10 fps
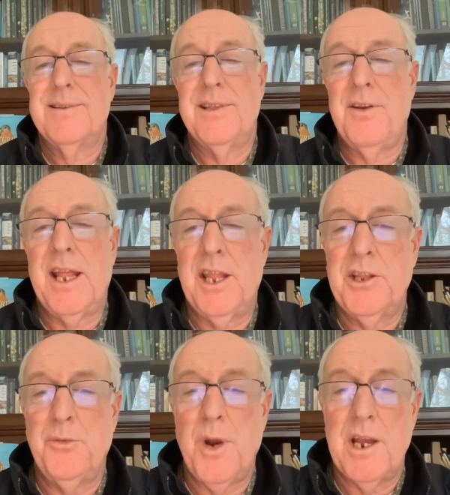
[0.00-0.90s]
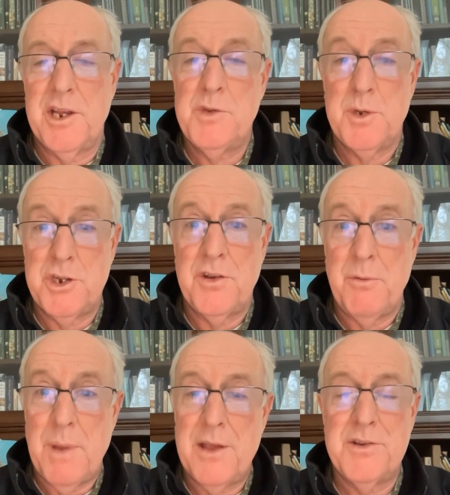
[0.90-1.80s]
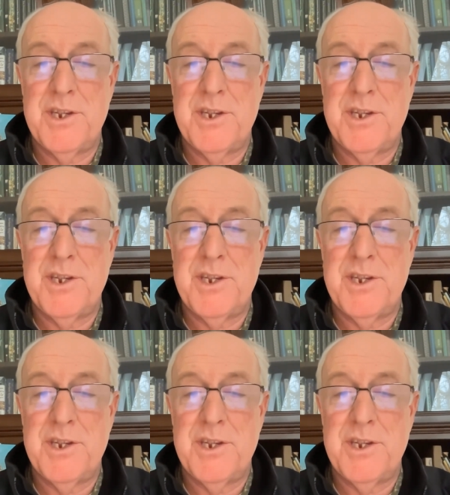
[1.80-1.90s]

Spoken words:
They're not left the Rockies, but you get mountains.